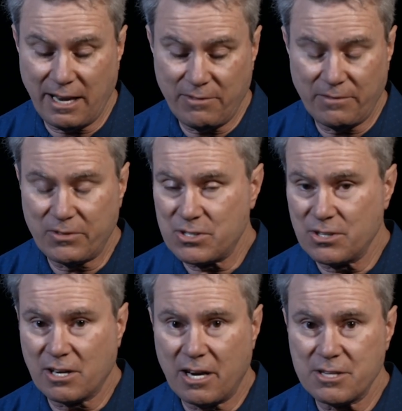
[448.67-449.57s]
even if it's
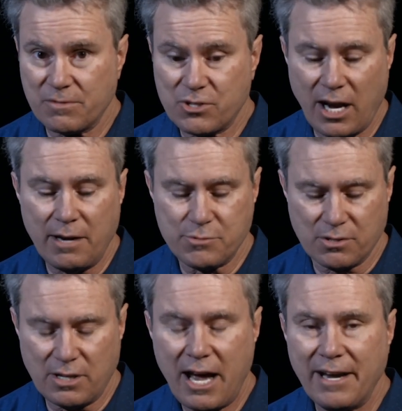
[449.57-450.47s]
in the cost of jobs
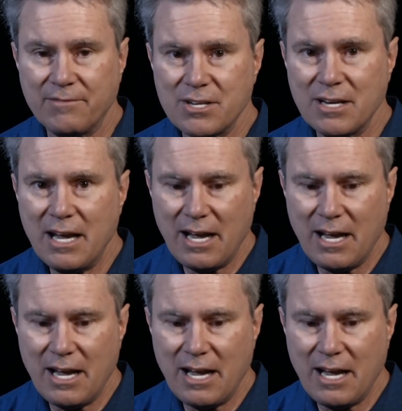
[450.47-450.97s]
or lives,